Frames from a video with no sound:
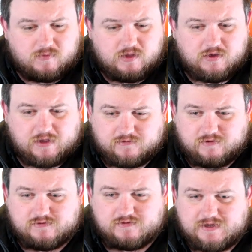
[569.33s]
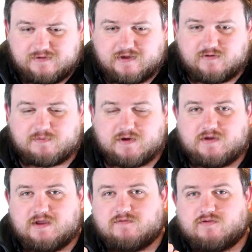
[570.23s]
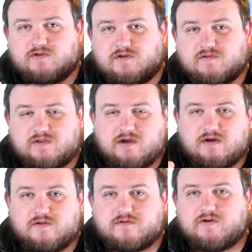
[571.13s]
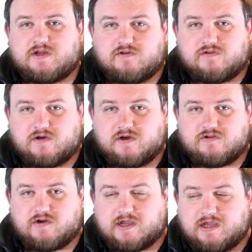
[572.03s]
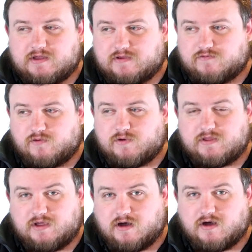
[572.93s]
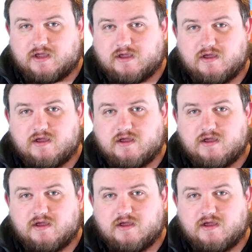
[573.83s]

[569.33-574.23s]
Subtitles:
You get such detail, especially if you're using the R3 and using eye tracking and it's following the eye.